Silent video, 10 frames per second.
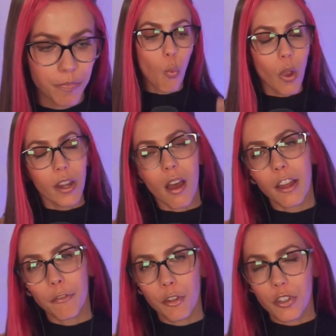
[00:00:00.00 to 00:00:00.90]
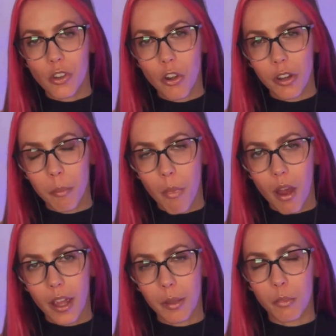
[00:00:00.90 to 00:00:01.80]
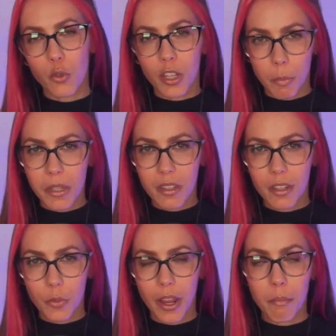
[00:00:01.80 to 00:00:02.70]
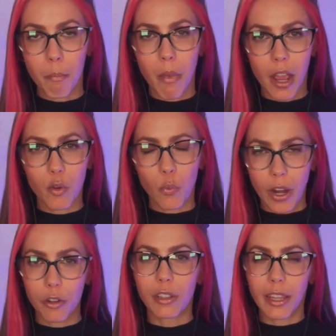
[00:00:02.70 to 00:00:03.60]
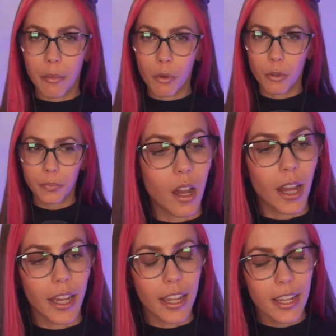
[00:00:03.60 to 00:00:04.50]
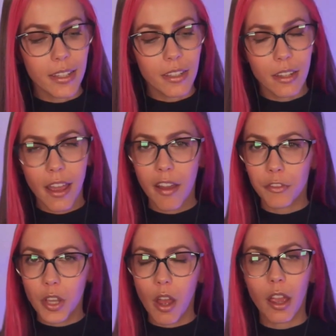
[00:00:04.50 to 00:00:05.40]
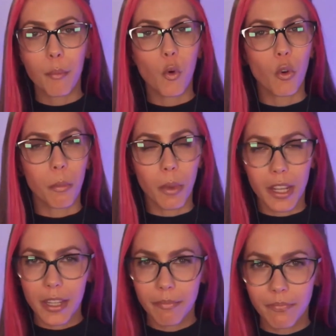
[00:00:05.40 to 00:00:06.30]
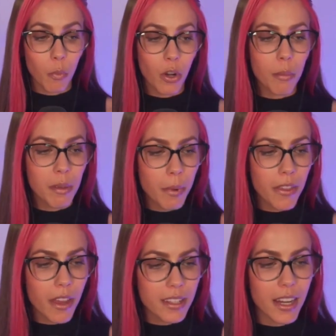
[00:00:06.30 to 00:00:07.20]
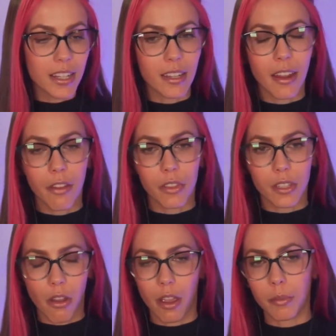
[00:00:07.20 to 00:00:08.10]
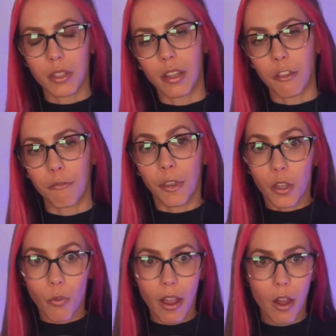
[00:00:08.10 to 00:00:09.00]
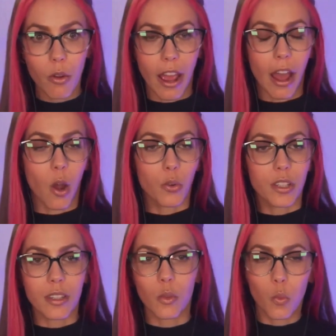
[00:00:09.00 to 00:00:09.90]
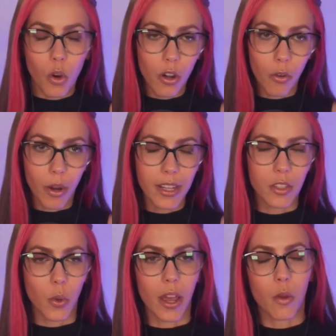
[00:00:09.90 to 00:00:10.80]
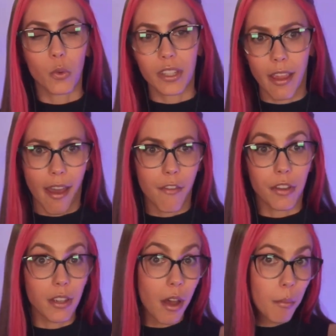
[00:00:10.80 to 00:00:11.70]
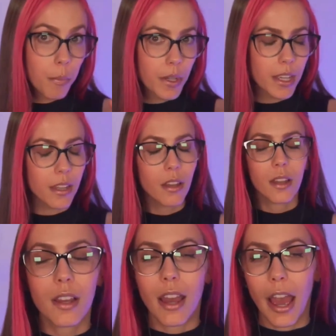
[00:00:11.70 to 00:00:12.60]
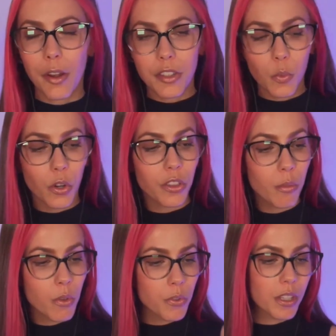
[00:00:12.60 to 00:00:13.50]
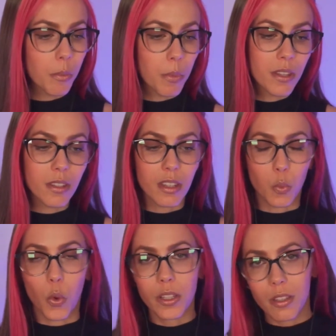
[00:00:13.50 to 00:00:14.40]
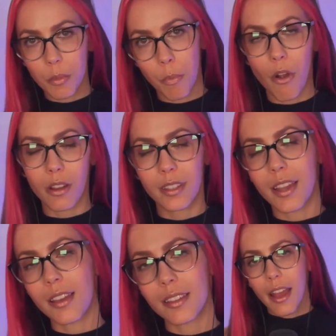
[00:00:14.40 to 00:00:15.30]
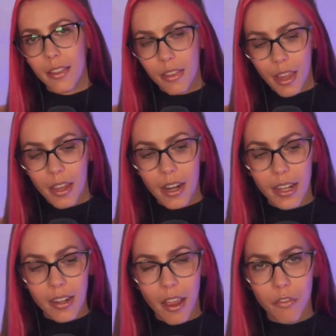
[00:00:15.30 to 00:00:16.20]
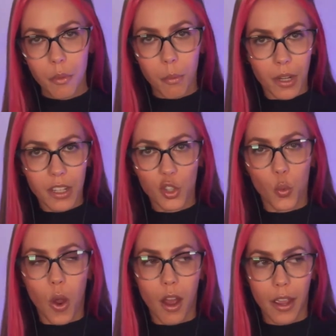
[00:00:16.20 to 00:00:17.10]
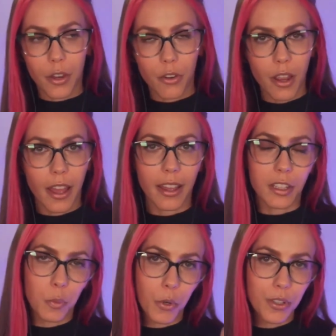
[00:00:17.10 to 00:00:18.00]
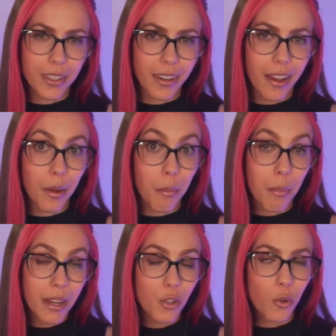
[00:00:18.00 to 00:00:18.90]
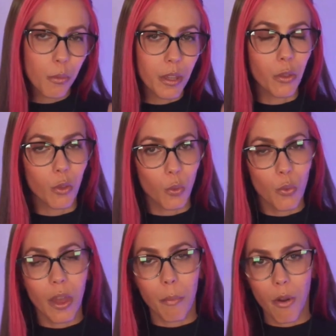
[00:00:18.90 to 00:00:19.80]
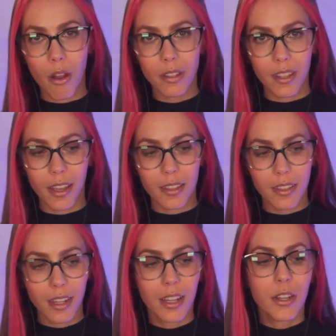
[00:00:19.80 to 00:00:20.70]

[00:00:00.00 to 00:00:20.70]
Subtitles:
When I first started my music business, right, my record label, I didn't have time or money. And what I mean by that is that I didn't have the time to like figure out how does it work, right? So once I have a company, how does it work in the music business? What's the process? And then I didn't have the money to hire experts to kind of mentor me through that process.